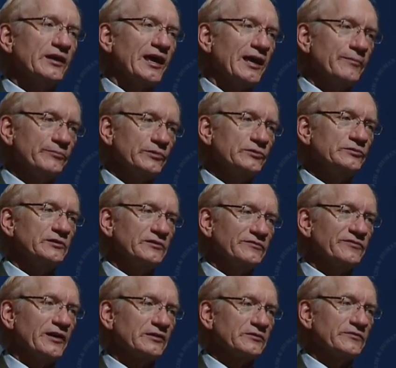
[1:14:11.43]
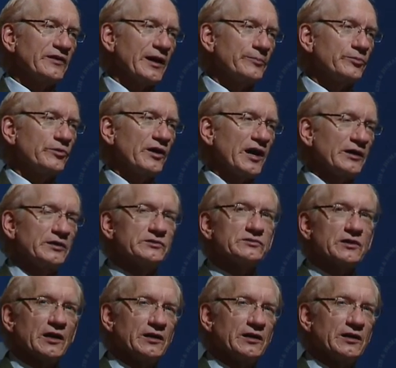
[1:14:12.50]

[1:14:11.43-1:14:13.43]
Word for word: can't build an effective apparatus